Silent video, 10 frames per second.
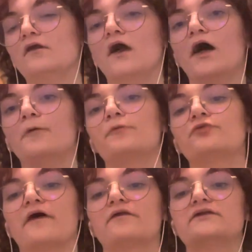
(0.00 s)
I would
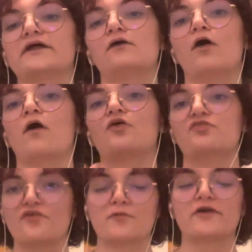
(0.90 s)
rather take all of
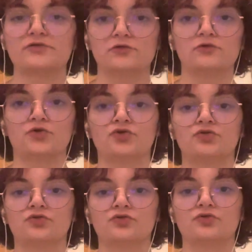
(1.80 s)
this mental
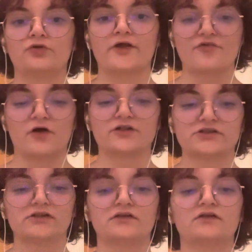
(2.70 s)

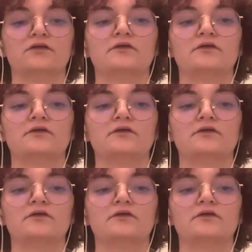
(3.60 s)
exhaustion